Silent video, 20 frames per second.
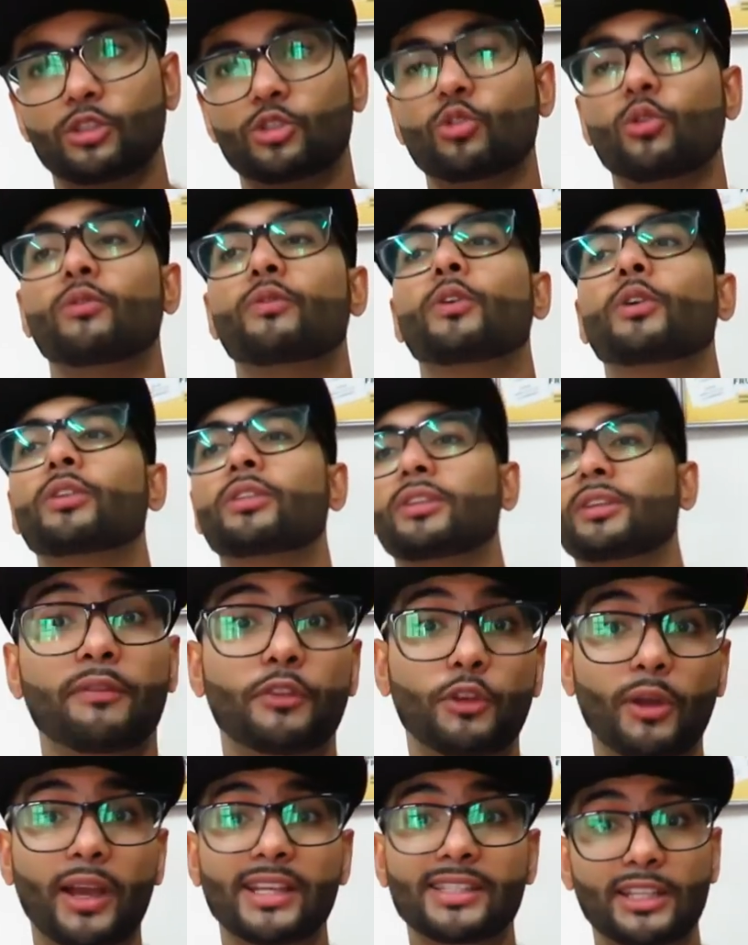so forth. If
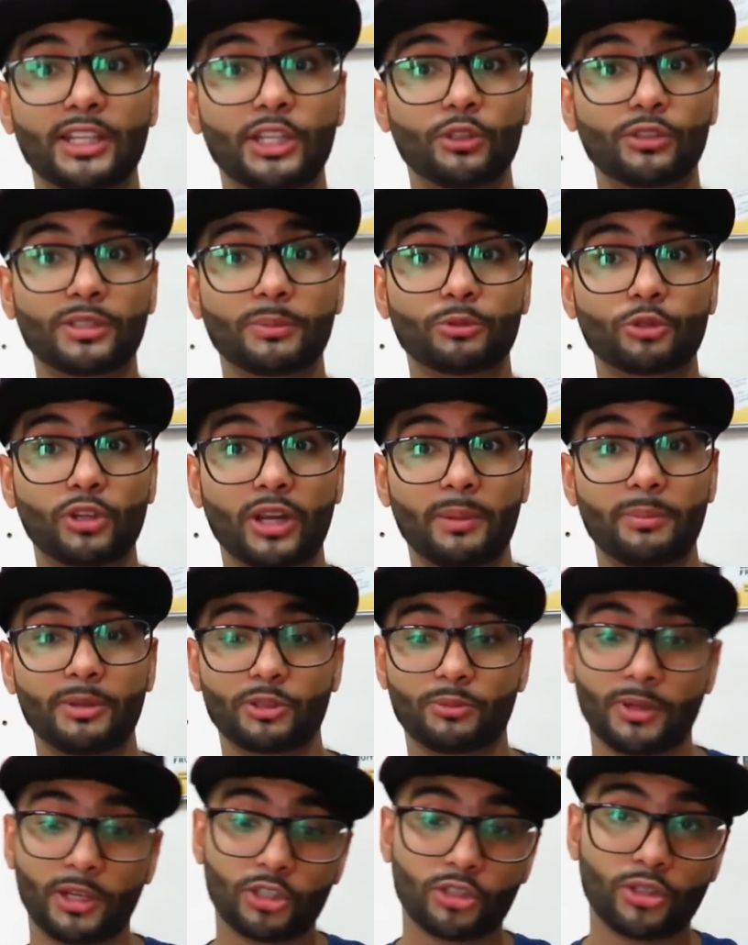you guys are new
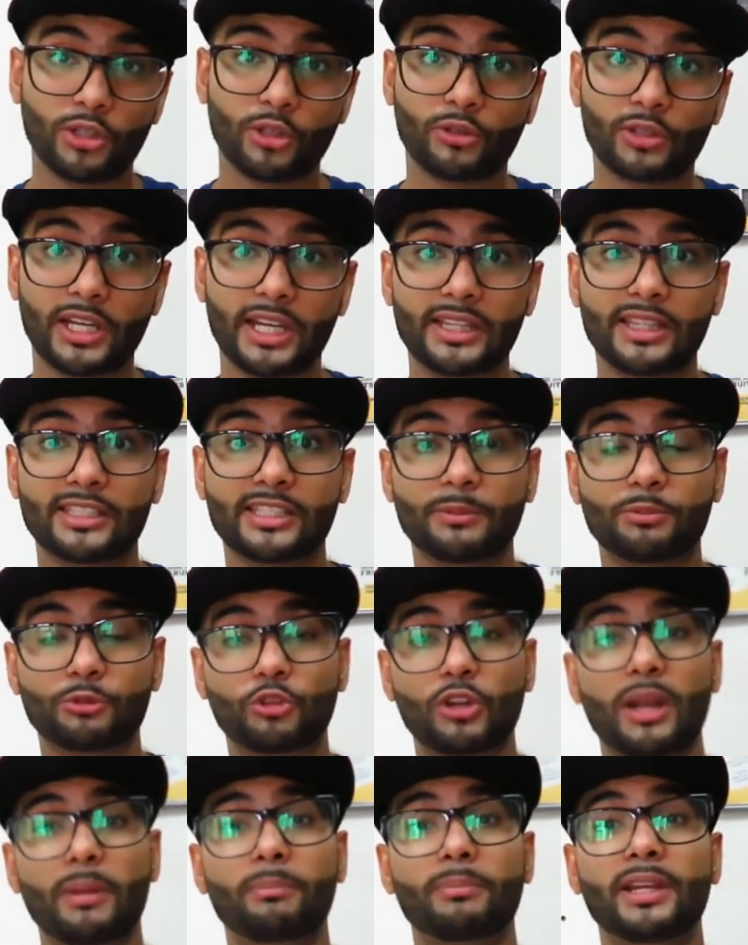subscribers, make sure you click the
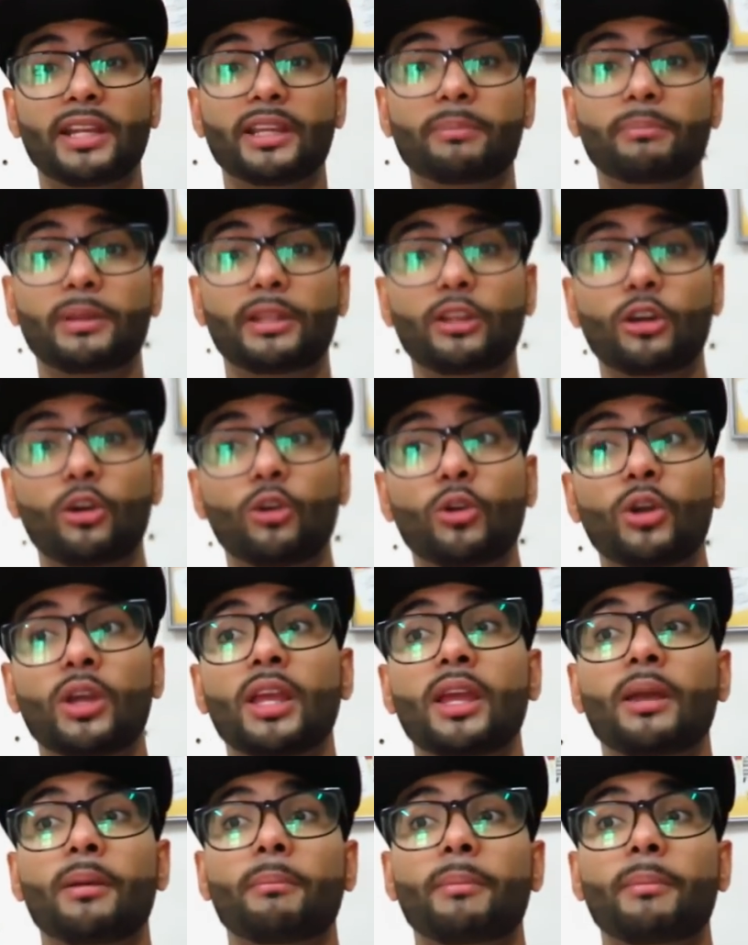subscribe link below.